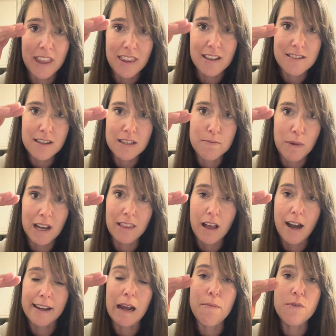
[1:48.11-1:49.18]
this is my
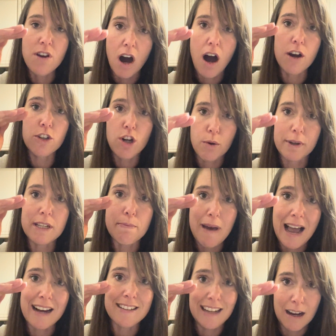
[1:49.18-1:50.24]
line I'm not going to
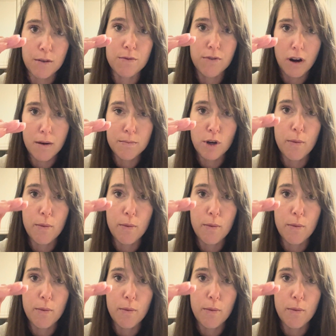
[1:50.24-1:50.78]
back down from,